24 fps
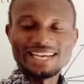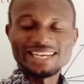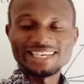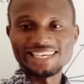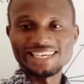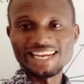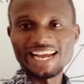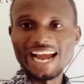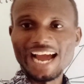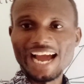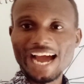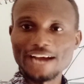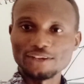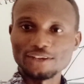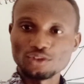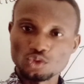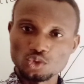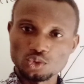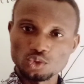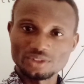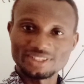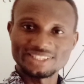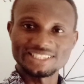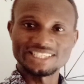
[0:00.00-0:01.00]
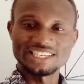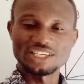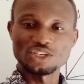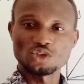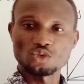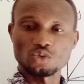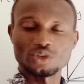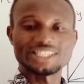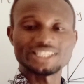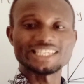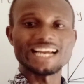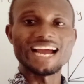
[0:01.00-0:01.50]
there are two things
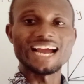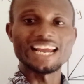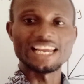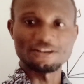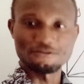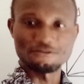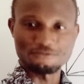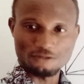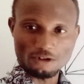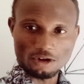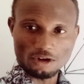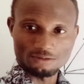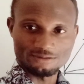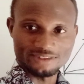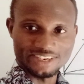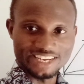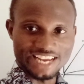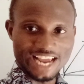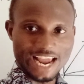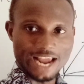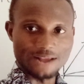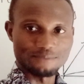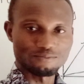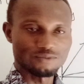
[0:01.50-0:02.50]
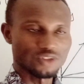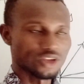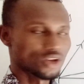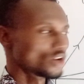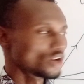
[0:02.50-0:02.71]
which are involved here.